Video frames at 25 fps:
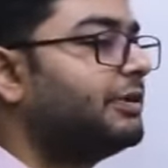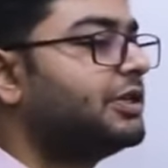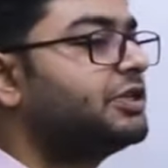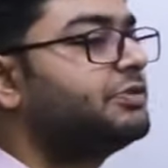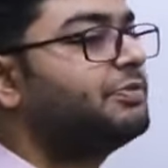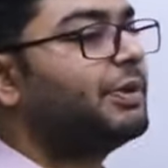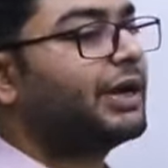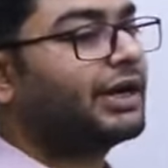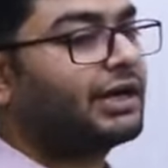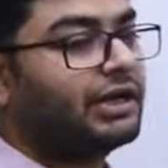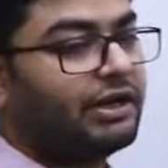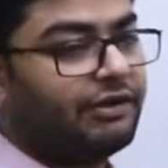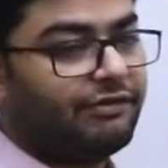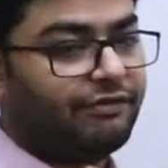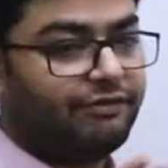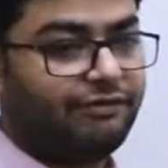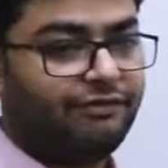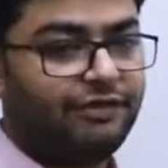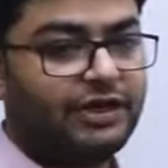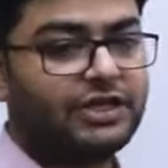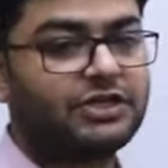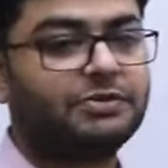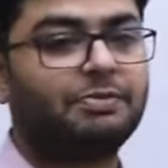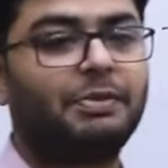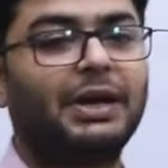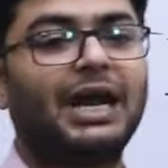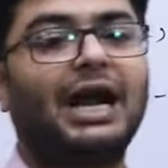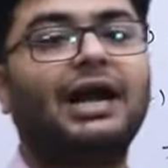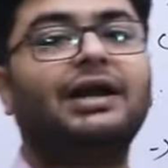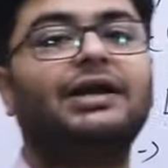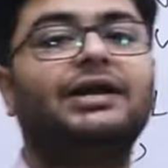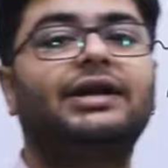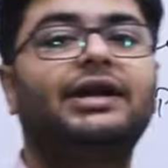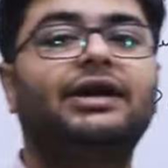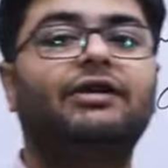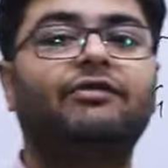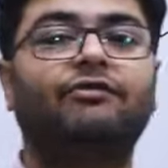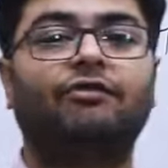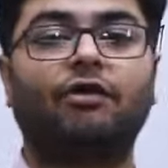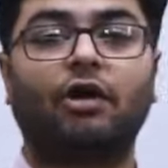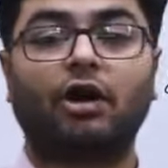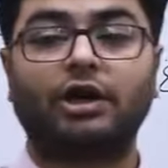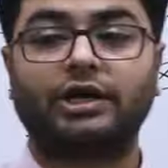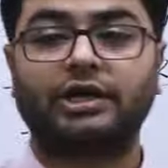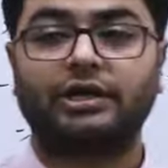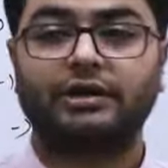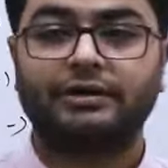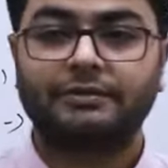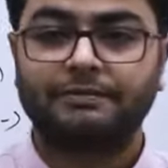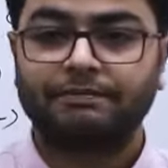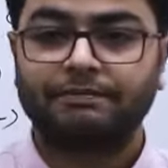perspective, which plan did what.